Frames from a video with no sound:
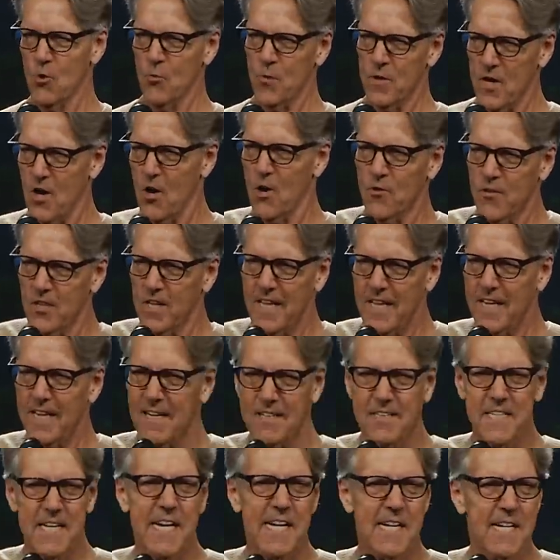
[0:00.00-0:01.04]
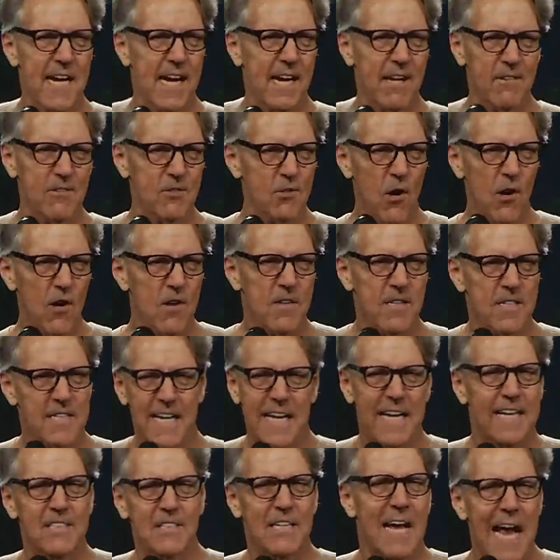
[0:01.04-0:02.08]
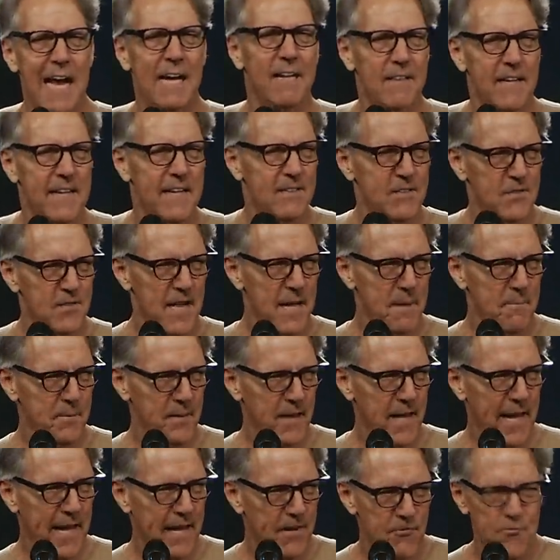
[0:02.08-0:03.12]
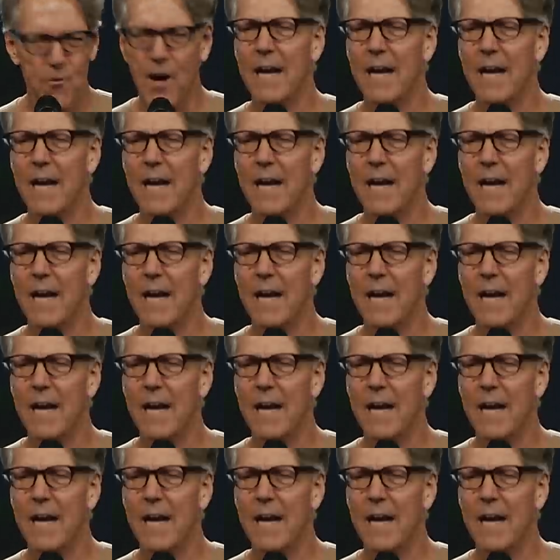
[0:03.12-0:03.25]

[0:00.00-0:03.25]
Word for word: when all the little details aren't exactly as they planned.